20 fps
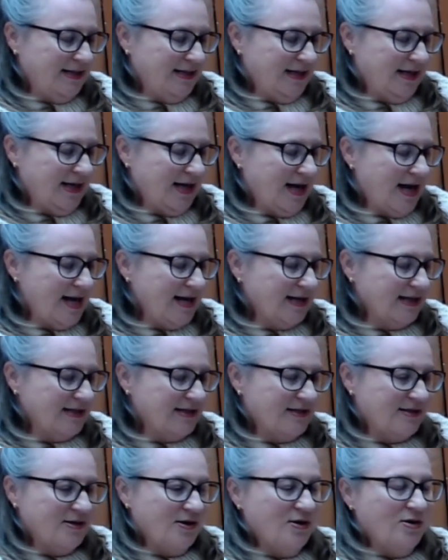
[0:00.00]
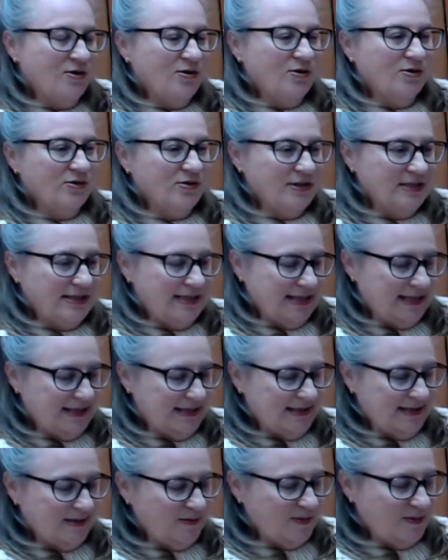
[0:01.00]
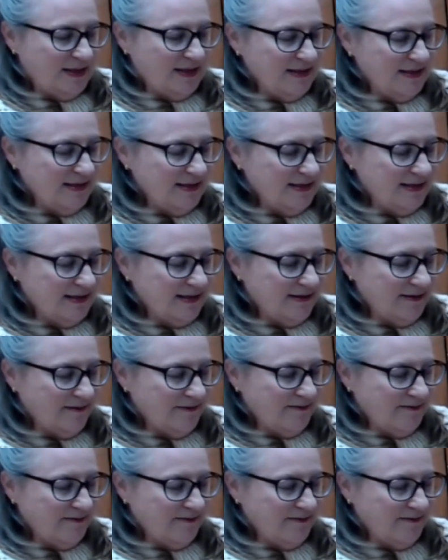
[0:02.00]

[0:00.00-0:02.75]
likes or indeed spins,